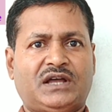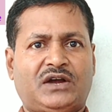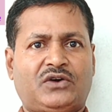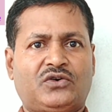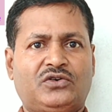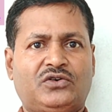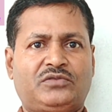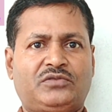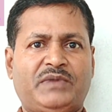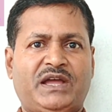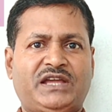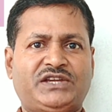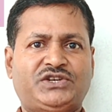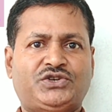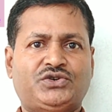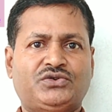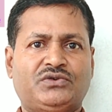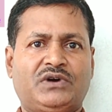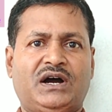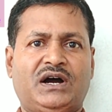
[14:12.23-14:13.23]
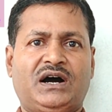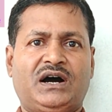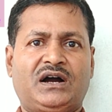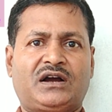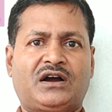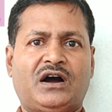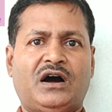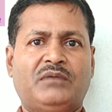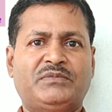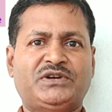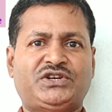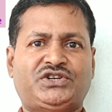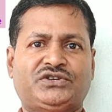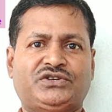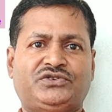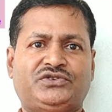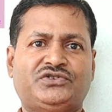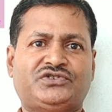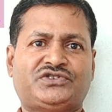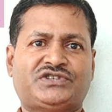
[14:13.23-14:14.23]
the court may issue a
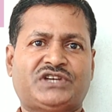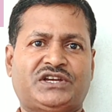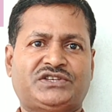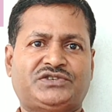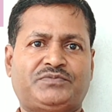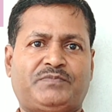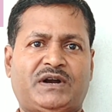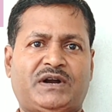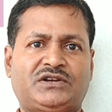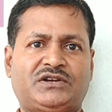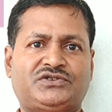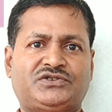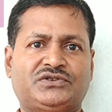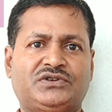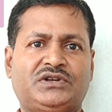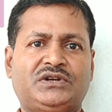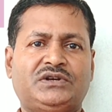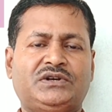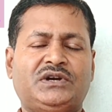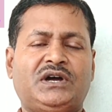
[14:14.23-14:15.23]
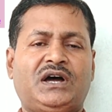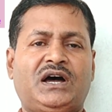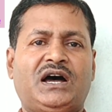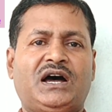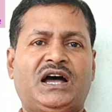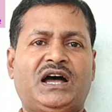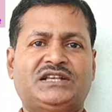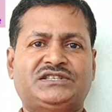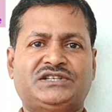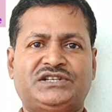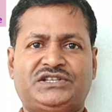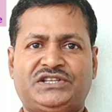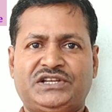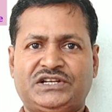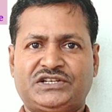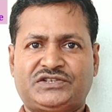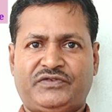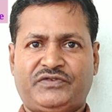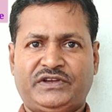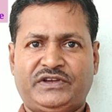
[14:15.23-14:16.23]
commission to such person as
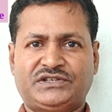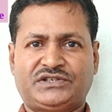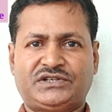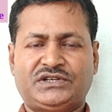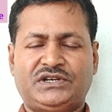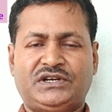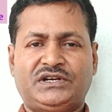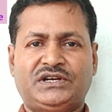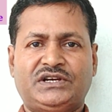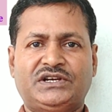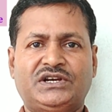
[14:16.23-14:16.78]
it thinks fit,